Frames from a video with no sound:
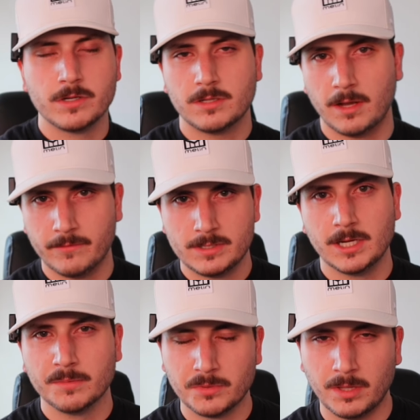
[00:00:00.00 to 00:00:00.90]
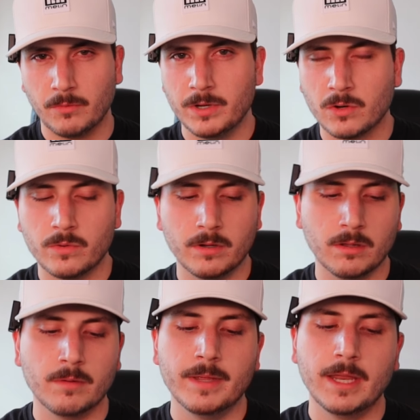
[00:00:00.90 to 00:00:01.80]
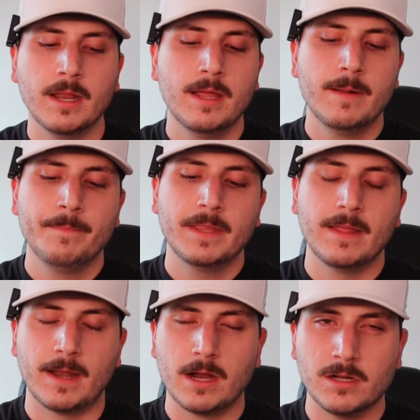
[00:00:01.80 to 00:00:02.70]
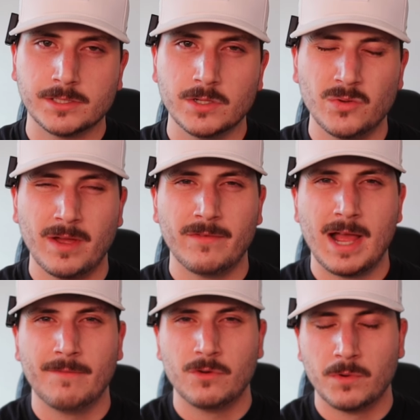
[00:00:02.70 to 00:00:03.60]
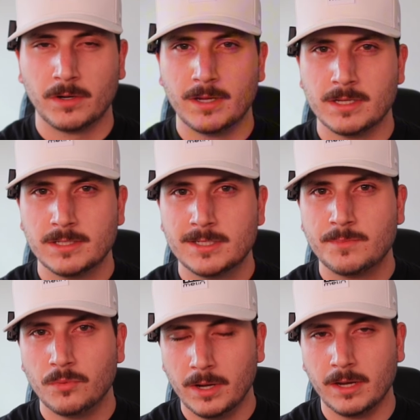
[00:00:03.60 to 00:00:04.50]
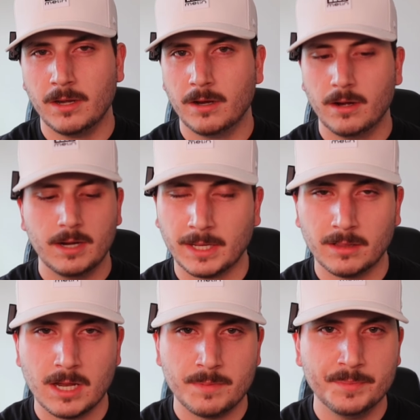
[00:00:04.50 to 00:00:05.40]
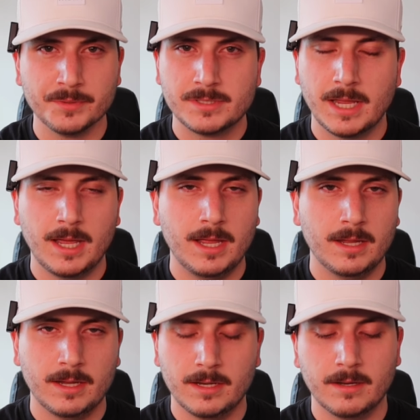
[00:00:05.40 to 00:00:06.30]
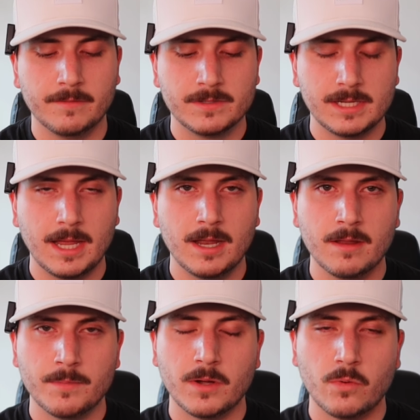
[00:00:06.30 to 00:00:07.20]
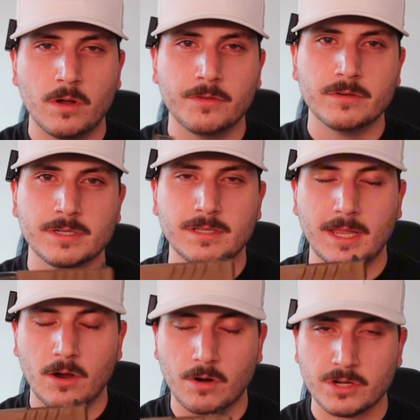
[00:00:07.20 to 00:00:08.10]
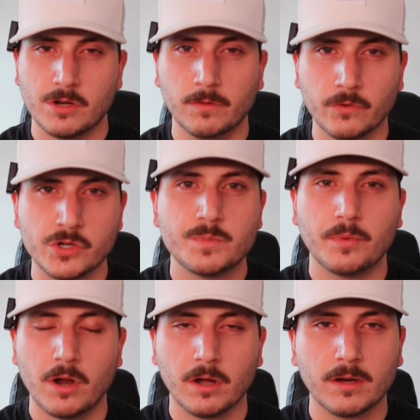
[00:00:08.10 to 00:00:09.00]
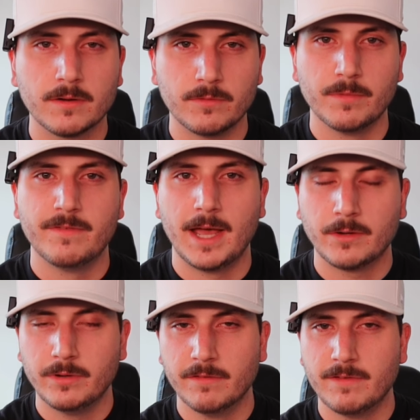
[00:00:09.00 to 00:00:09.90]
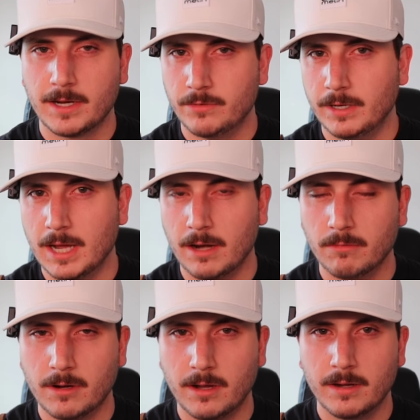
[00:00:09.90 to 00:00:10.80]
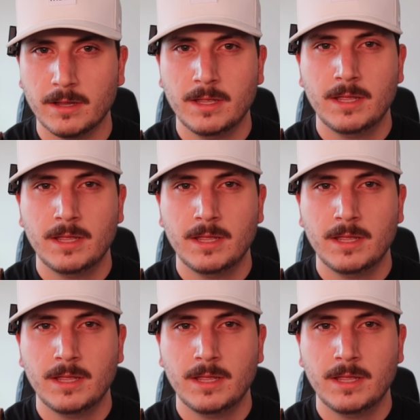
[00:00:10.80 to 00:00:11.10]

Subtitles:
which obviously helps with that recoil a little bit. And then I also do have an aftermarket spring in here. Like a lot of people say and have said about Walthers, that they are oversprung from the factory guide rod.